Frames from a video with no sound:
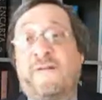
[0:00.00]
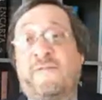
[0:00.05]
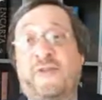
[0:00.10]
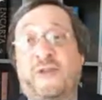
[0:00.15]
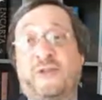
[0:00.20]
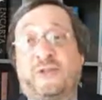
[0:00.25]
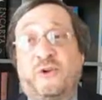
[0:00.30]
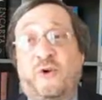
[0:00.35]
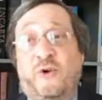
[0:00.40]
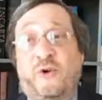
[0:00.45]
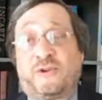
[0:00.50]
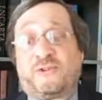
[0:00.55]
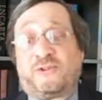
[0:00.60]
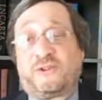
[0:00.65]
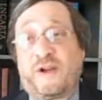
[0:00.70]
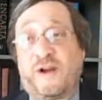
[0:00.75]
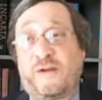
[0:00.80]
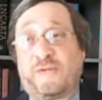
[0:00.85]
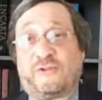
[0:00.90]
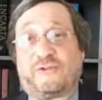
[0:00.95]
fifth
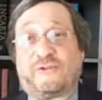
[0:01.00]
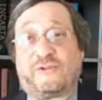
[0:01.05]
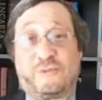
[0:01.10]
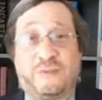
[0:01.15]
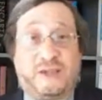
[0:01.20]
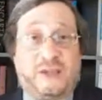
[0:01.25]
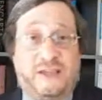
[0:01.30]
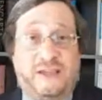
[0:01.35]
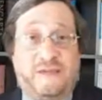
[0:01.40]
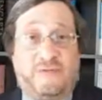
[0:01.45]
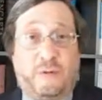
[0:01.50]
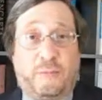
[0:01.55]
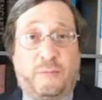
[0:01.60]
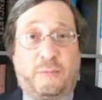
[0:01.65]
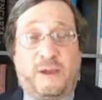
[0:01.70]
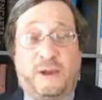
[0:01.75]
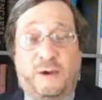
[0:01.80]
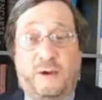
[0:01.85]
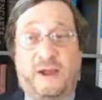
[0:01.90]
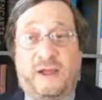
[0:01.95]
course covers the medieval
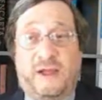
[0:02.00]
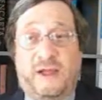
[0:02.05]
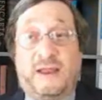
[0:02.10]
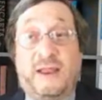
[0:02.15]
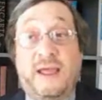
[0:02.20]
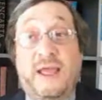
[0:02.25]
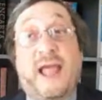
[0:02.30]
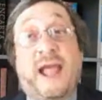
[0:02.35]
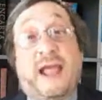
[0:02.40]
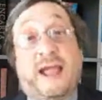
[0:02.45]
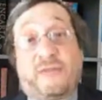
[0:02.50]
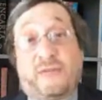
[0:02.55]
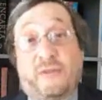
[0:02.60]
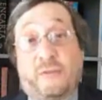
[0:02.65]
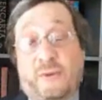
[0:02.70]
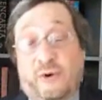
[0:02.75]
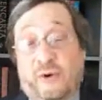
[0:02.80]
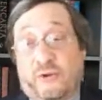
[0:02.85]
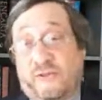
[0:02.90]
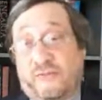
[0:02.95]
period and
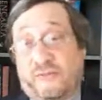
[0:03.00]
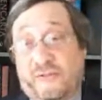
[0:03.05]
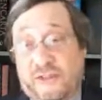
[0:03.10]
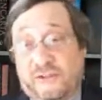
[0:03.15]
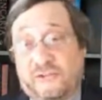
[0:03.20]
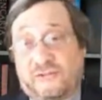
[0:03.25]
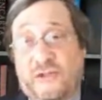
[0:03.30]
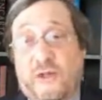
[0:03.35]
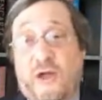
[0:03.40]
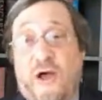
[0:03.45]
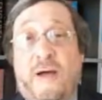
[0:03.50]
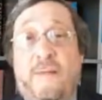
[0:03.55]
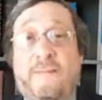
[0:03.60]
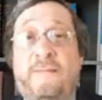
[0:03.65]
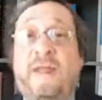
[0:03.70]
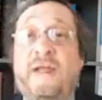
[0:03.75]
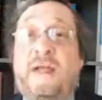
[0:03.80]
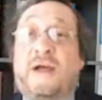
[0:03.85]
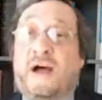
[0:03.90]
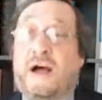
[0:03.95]
the birth of
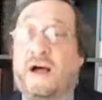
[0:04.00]
Islam.